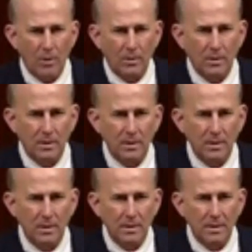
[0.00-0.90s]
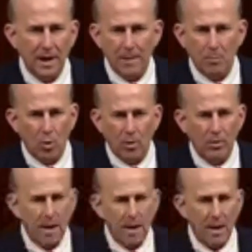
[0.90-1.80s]
Apparently threatened his
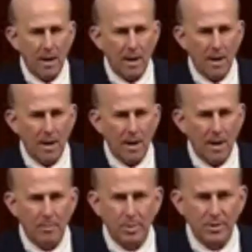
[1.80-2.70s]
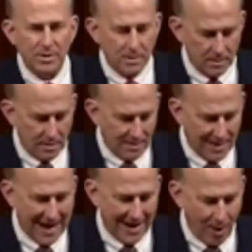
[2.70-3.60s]
mother, threatened his
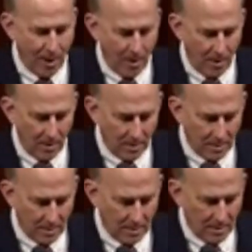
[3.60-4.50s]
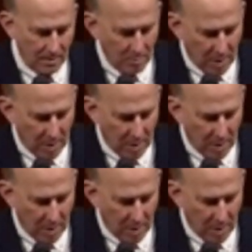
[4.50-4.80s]
brother, violence